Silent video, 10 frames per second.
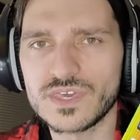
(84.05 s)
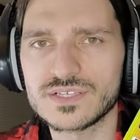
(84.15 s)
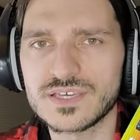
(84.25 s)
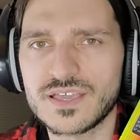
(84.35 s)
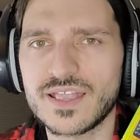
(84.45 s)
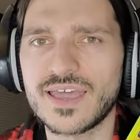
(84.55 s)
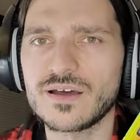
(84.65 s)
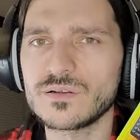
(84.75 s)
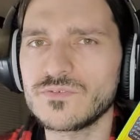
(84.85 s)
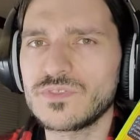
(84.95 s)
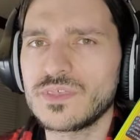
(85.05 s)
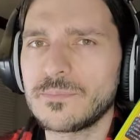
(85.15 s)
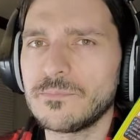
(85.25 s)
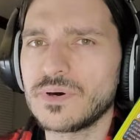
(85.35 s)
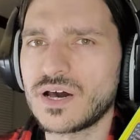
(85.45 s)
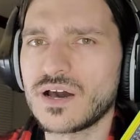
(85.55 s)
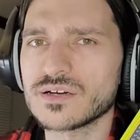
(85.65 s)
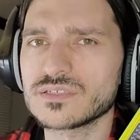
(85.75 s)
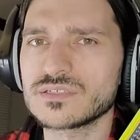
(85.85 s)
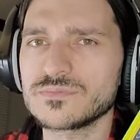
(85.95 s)
it out of the
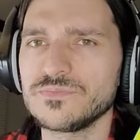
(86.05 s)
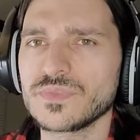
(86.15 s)
box.